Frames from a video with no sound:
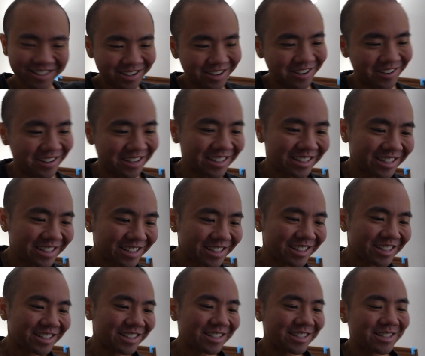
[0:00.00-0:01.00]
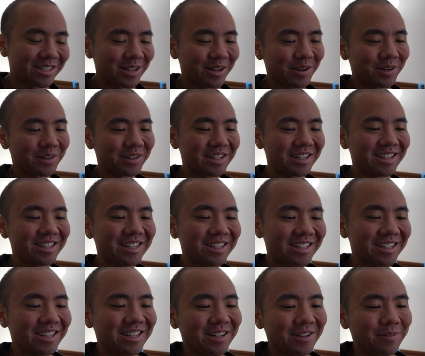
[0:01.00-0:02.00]
All right. So,
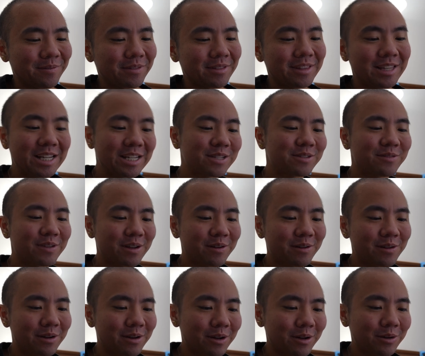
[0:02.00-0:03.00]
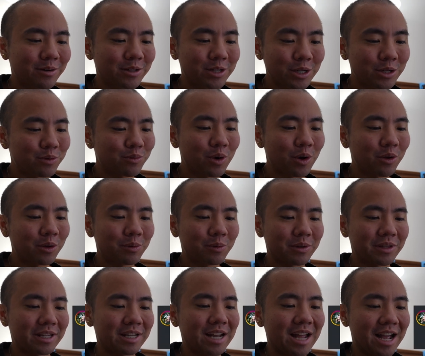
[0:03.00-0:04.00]
least favorite, just rolling
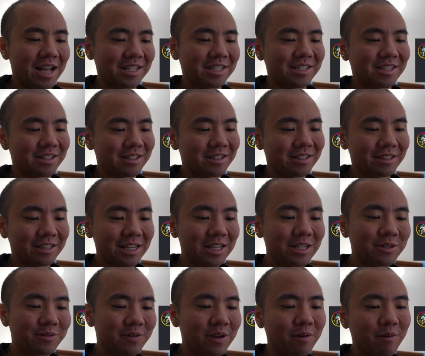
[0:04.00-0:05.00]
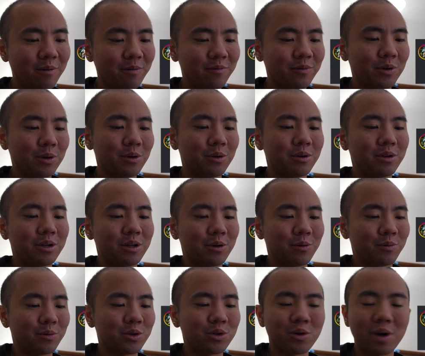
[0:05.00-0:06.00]
with it, asks least favorite food
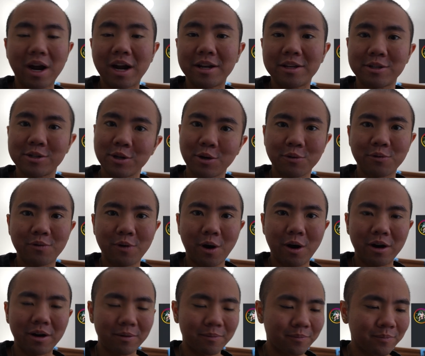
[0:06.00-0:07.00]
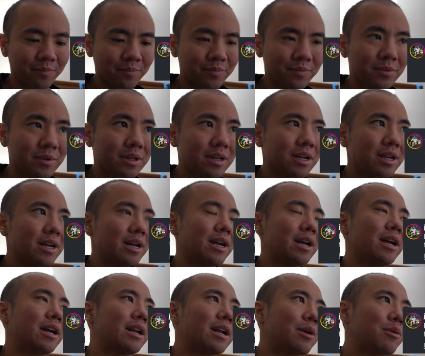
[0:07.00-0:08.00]
you've tried so far.
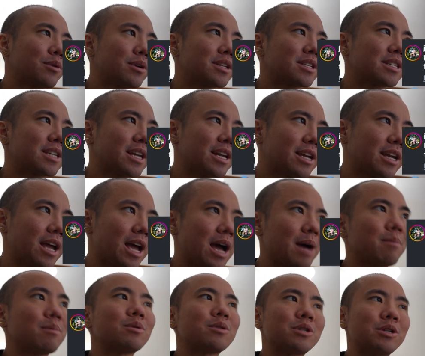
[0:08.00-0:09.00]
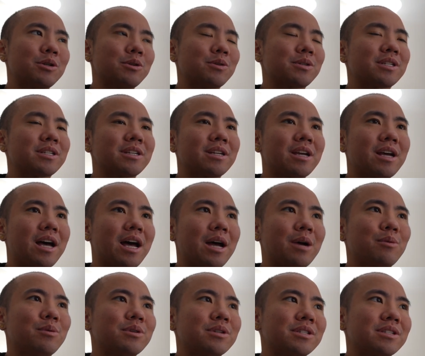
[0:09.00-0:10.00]
And I want to say apple juice. I
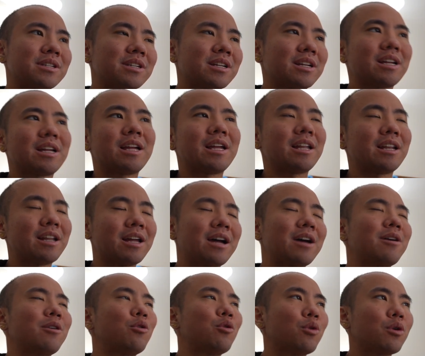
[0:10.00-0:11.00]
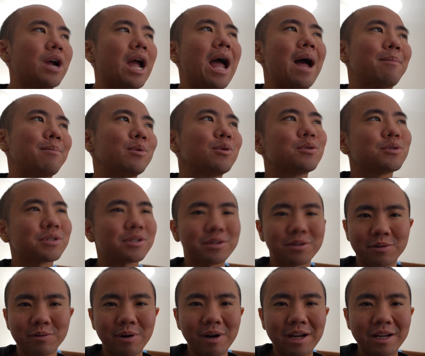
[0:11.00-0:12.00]
was in, or apples,
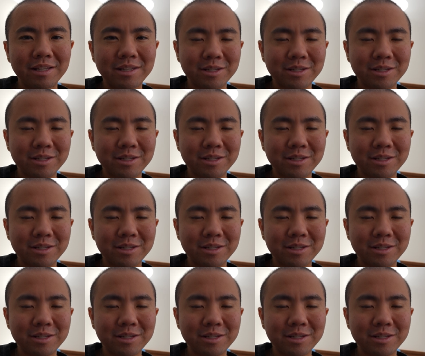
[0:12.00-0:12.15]
right?